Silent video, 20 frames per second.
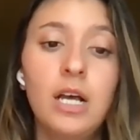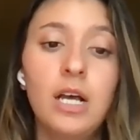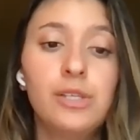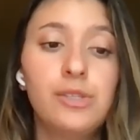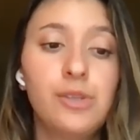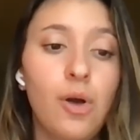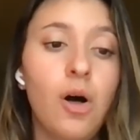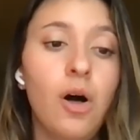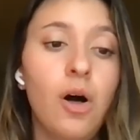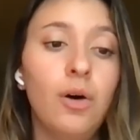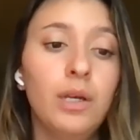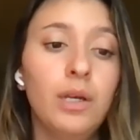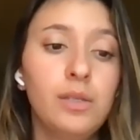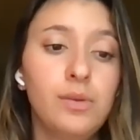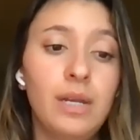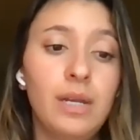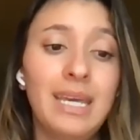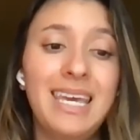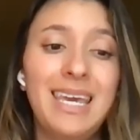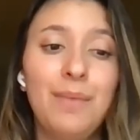So you always
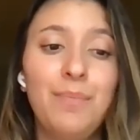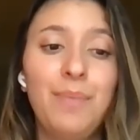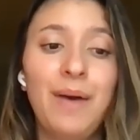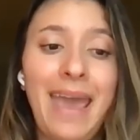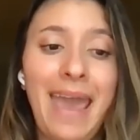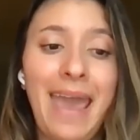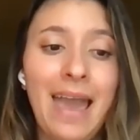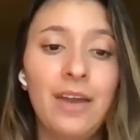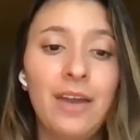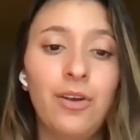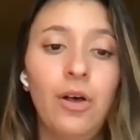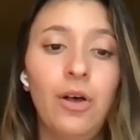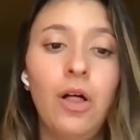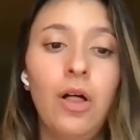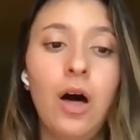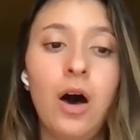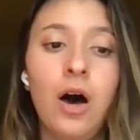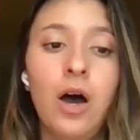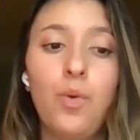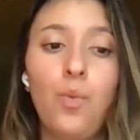want to keep a handle
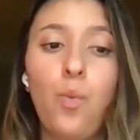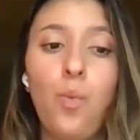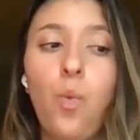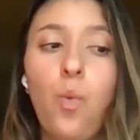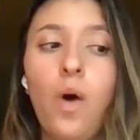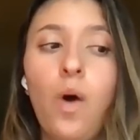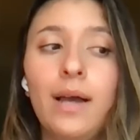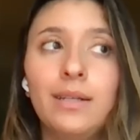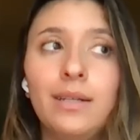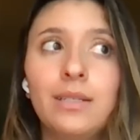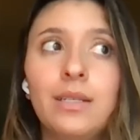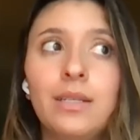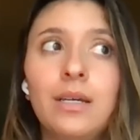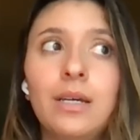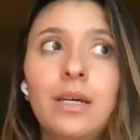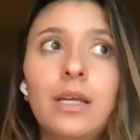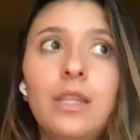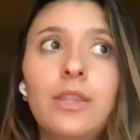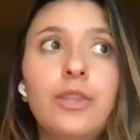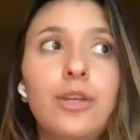on what
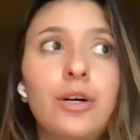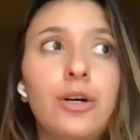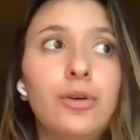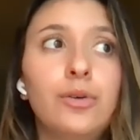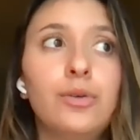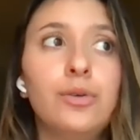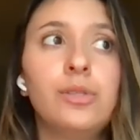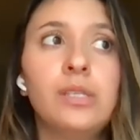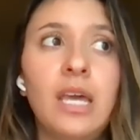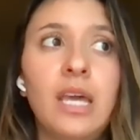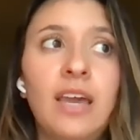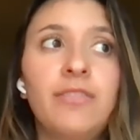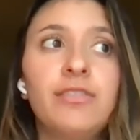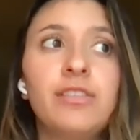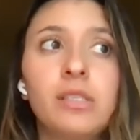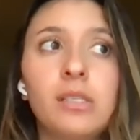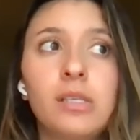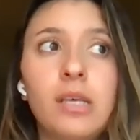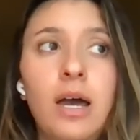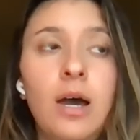those
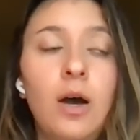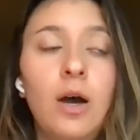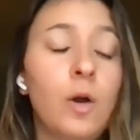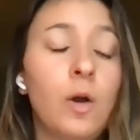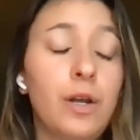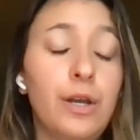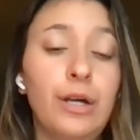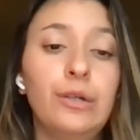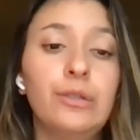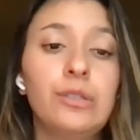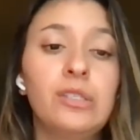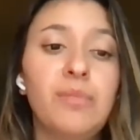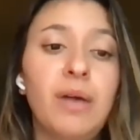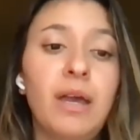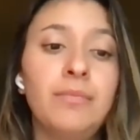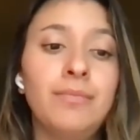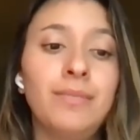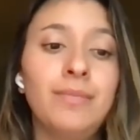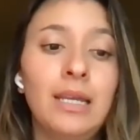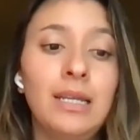safes or notes
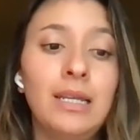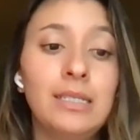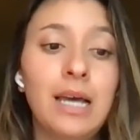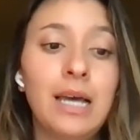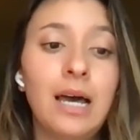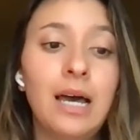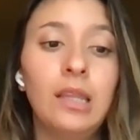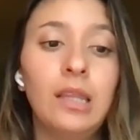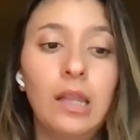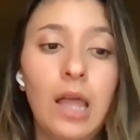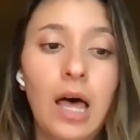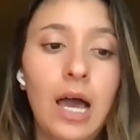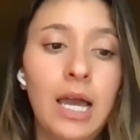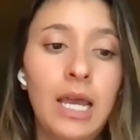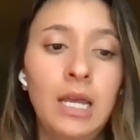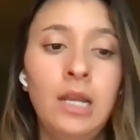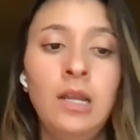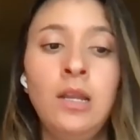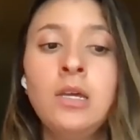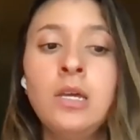might mean down the
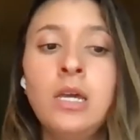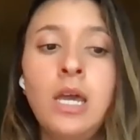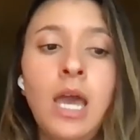line,